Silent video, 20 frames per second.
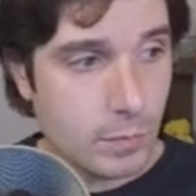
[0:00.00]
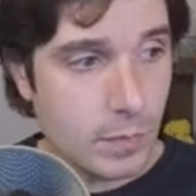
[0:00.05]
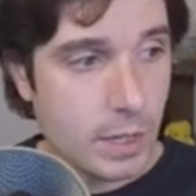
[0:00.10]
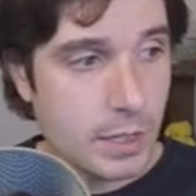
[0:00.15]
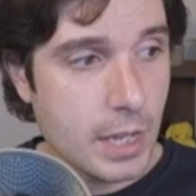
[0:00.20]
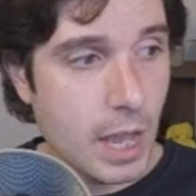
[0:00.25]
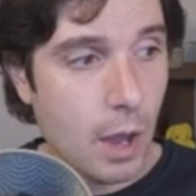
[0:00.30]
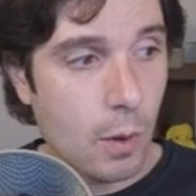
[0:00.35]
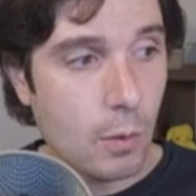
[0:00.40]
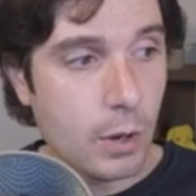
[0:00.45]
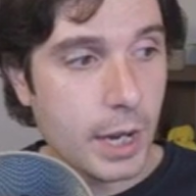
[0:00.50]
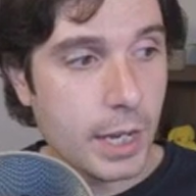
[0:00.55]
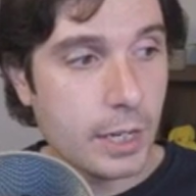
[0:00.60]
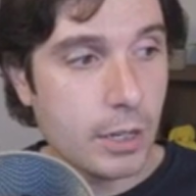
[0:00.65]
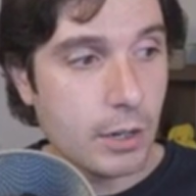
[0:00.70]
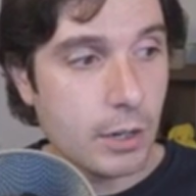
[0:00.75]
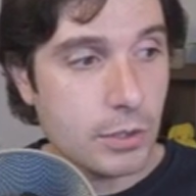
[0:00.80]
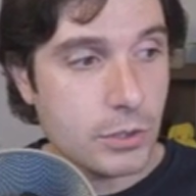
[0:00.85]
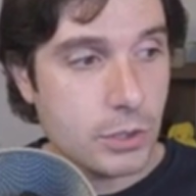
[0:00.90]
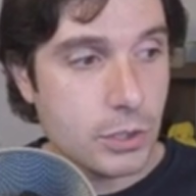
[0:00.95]
Now, what I
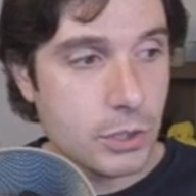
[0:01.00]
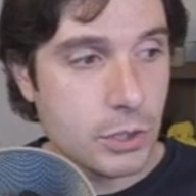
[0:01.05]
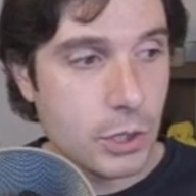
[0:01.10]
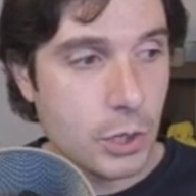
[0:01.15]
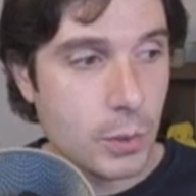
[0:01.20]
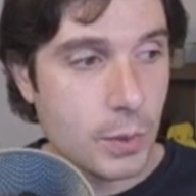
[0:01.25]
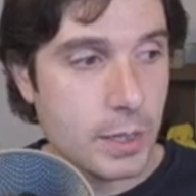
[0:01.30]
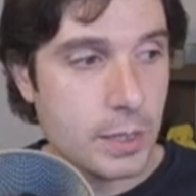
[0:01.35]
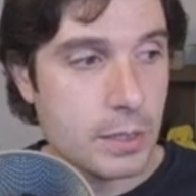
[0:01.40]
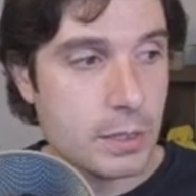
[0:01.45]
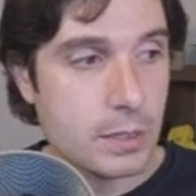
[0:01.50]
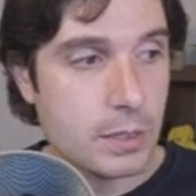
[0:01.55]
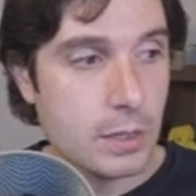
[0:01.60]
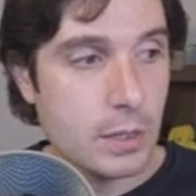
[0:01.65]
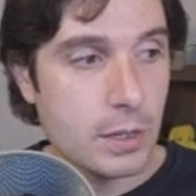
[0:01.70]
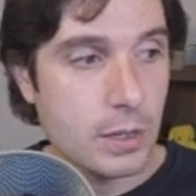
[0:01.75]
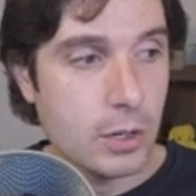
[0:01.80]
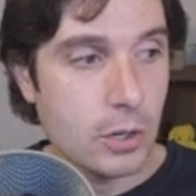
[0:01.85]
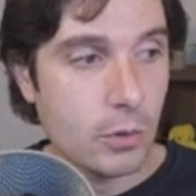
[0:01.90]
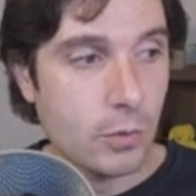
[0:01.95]
can also do is
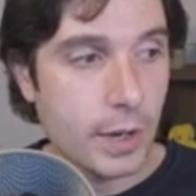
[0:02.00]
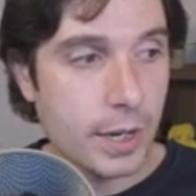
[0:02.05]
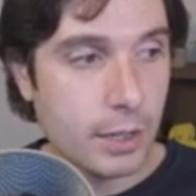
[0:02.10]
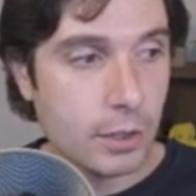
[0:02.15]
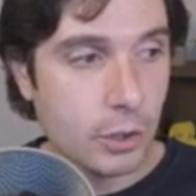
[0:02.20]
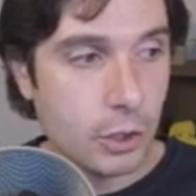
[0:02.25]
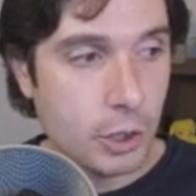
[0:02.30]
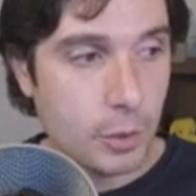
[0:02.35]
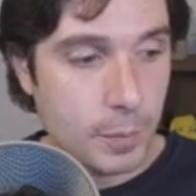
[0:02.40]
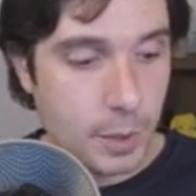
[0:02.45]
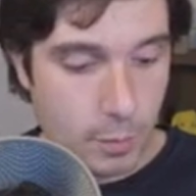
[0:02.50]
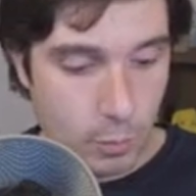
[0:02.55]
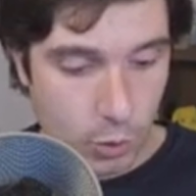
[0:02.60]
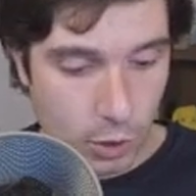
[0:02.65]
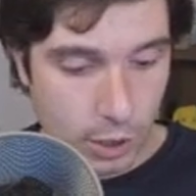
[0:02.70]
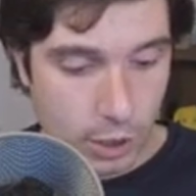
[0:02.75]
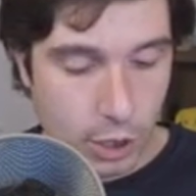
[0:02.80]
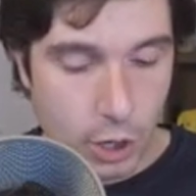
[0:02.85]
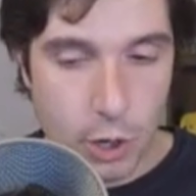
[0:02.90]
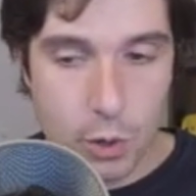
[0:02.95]
write a little bit
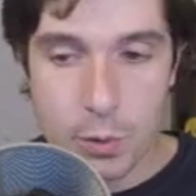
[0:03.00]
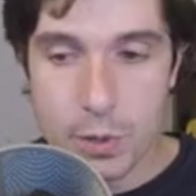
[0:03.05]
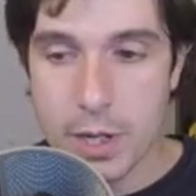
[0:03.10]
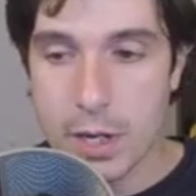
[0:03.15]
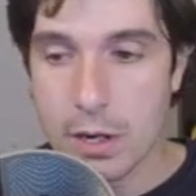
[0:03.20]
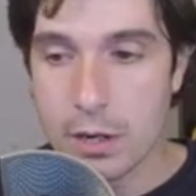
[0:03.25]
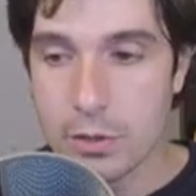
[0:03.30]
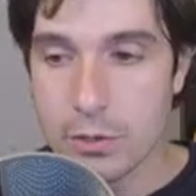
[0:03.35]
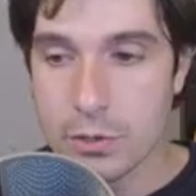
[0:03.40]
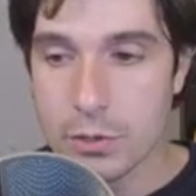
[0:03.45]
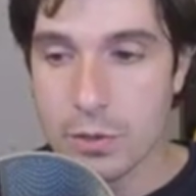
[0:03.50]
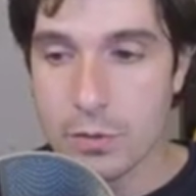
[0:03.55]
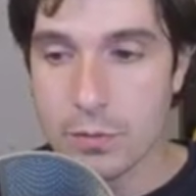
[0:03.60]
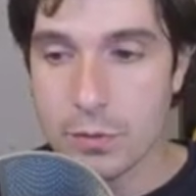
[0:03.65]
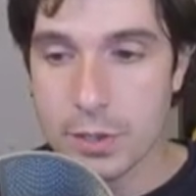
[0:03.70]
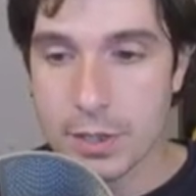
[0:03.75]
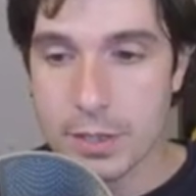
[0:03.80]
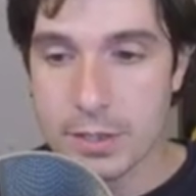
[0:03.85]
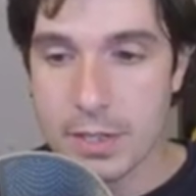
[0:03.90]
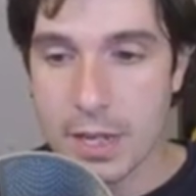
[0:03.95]
more code here. So
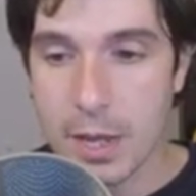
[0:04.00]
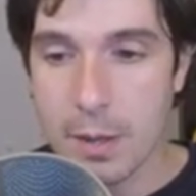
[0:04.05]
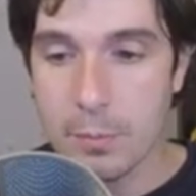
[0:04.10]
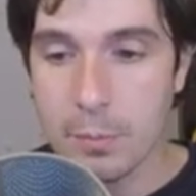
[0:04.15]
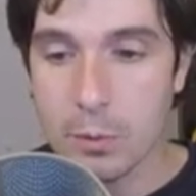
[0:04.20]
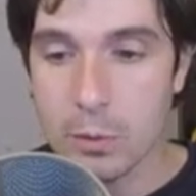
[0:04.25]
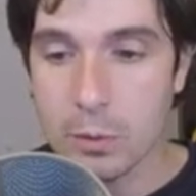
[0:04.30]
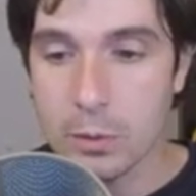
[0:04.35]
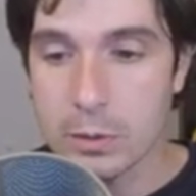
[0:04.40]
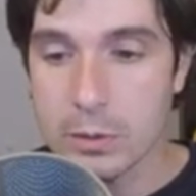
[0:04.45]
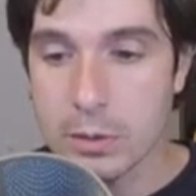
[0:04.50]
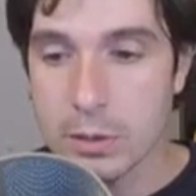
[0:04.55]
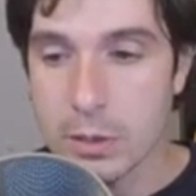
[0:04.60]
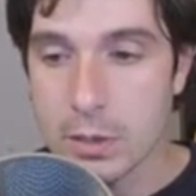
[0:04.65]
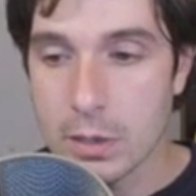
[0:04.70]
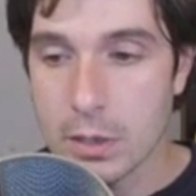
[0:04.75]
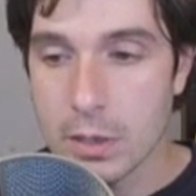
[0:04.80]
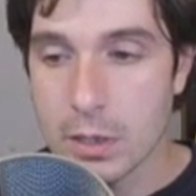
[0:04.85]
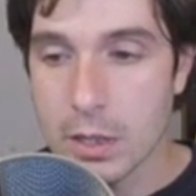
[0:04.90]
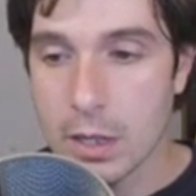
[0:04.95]
for example,
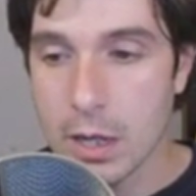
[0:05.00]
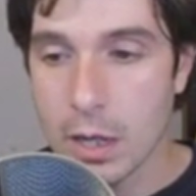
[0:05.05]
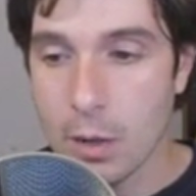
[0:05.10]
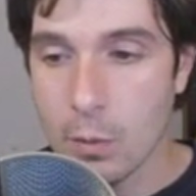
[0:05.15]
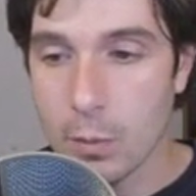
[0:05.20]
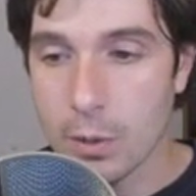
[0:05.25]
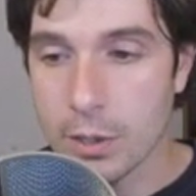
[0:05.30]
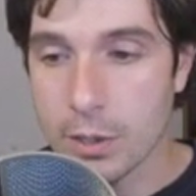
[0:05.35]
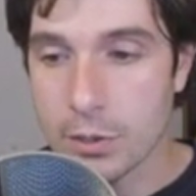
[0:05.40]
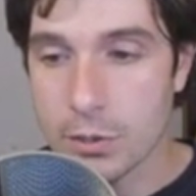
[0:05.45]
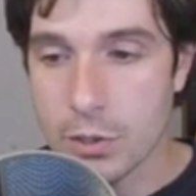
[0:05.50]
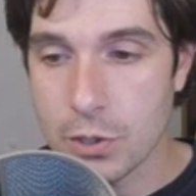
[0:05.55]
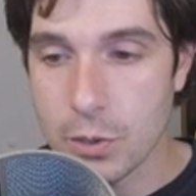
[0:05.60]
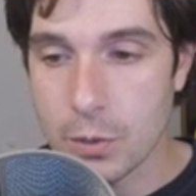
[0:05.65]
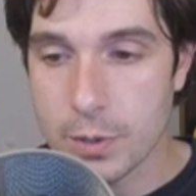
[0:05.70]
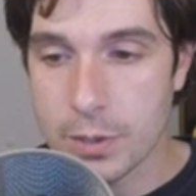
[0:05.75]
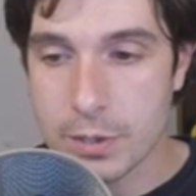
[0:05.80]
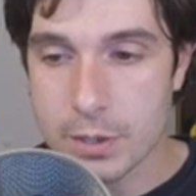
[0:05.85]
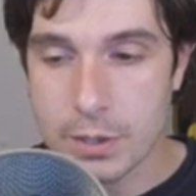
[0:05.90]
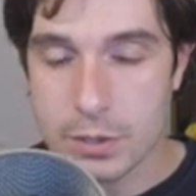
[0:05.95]
uh, what I'll do
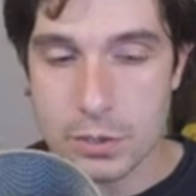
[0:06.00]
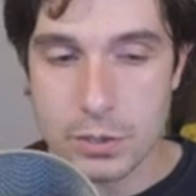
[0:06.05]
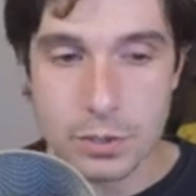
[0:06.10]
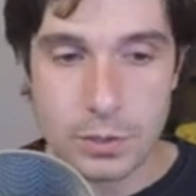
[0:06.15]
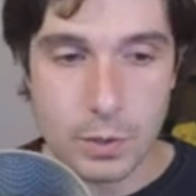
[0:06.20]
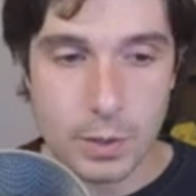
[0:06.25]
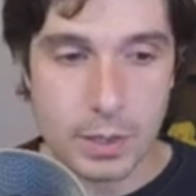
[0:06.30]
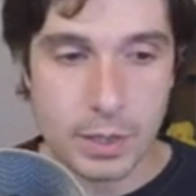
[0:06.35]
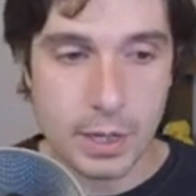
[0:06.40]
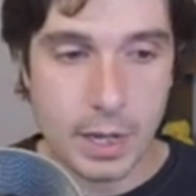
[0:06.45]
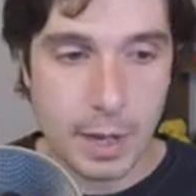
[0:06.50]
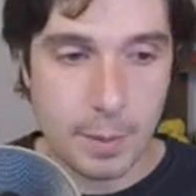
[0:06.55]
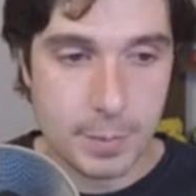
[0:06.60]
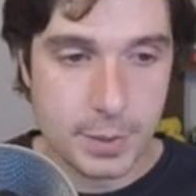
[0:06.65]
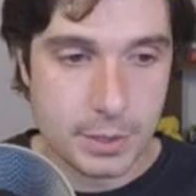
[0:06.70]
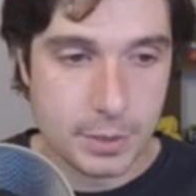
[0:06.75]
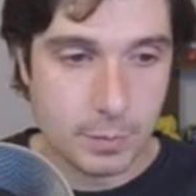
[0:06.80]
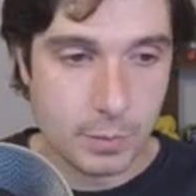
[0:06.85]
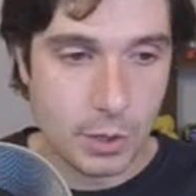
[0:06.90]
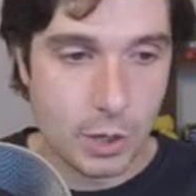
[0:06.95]
is let's just go ahead and copy
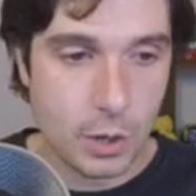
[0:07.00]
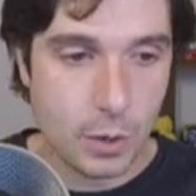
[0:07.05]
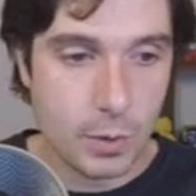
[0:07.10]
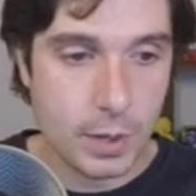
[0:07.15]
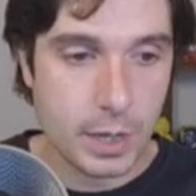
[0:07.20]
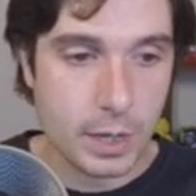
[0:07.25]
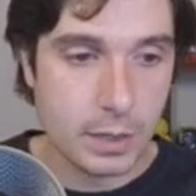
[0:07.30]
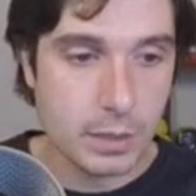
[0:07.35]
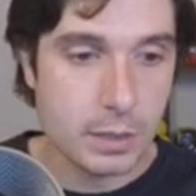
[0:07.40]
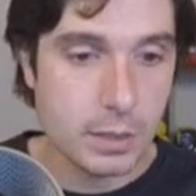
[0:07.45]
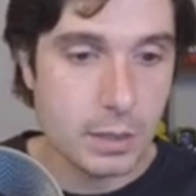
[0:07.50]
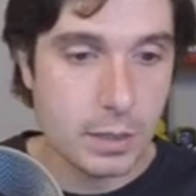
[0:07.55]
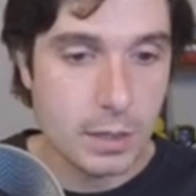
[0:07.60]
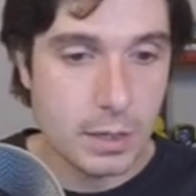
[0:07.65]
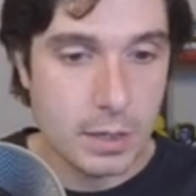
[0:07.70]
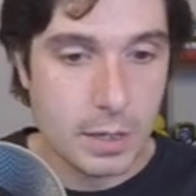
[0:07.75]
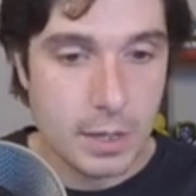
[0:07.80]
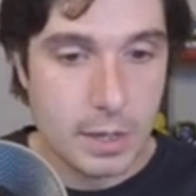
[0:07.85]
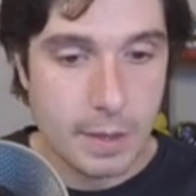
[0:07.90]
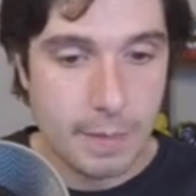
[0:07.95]
some code in
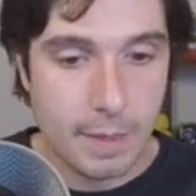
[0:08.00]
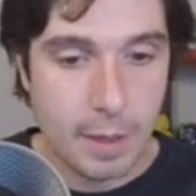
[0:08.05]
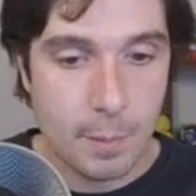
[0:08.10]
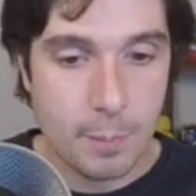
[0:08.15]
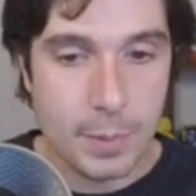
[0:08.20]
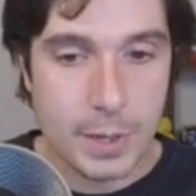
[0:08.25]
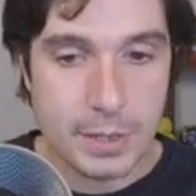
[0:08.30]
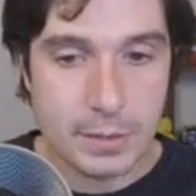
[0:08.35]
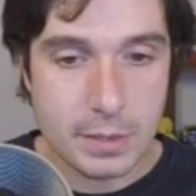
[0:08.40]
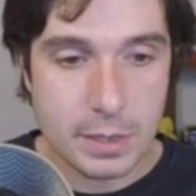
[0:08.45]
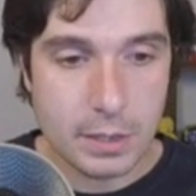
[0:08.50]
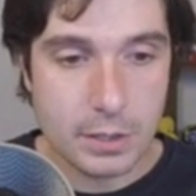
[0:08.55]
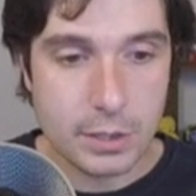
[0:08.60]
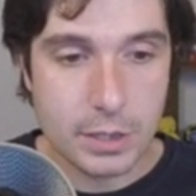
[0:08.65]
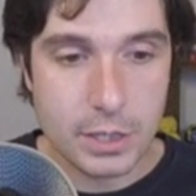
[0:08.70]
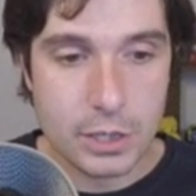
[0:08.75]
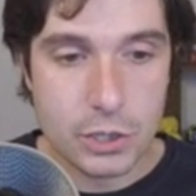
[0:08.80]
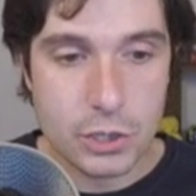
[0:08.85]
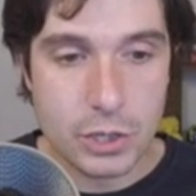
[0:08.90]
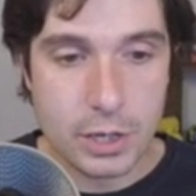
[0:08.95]
that
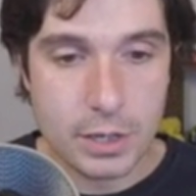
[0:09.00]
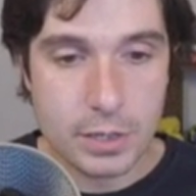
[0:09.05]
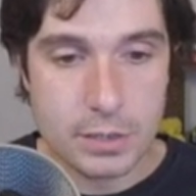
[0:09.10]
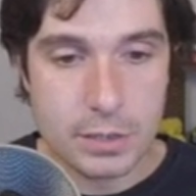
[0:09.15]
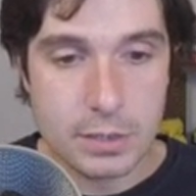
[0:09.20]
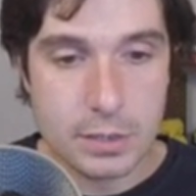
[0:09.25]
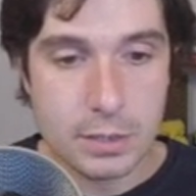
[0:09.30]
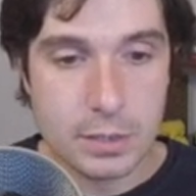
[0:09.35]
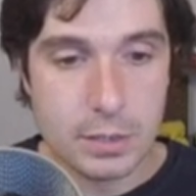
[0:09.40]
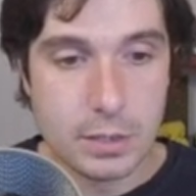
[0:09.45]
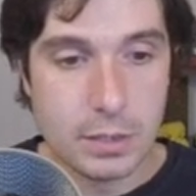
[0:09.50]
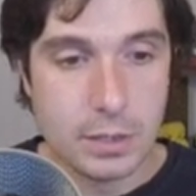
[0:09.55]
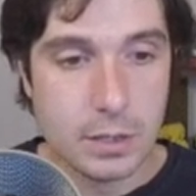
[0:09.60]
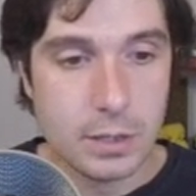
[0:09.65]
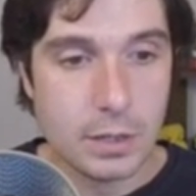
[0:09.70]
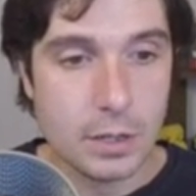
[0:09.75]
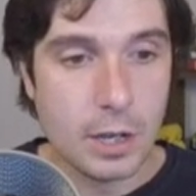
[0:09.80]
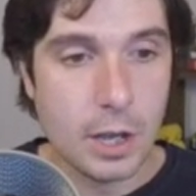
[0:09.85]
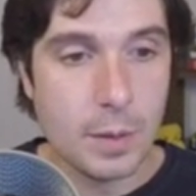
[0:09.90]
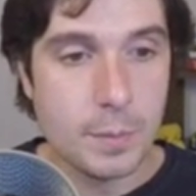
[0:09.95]
basically just
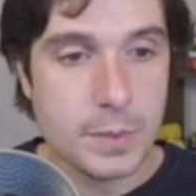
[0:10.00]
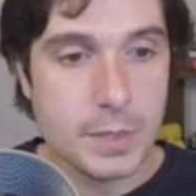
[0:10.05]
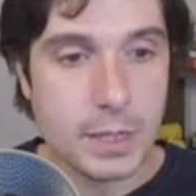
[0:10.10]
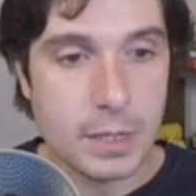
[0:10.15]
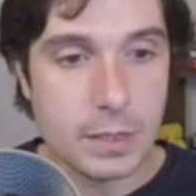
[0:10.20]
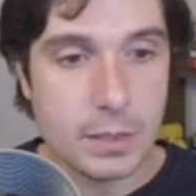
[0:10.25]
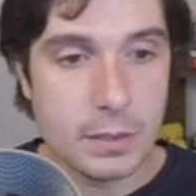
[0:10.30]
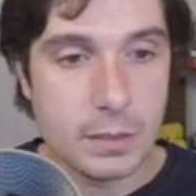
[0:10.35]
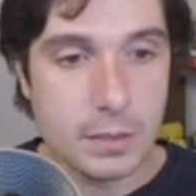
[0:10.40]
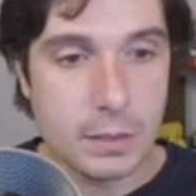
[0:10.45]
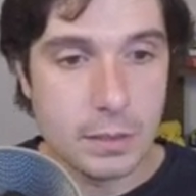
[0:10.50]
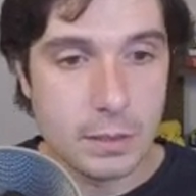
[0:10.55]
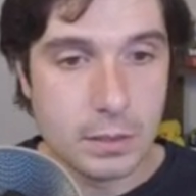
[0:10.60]
comes in